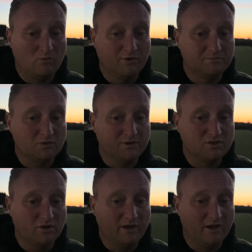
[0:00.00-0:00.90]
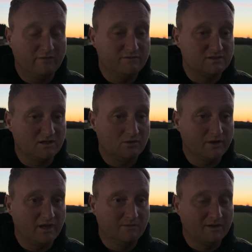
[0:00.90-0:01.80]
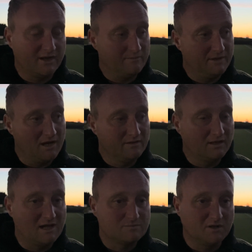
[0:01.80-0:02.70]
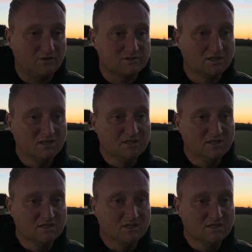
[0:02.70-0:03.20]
want them to enjoy it every single game and get behind the lads, because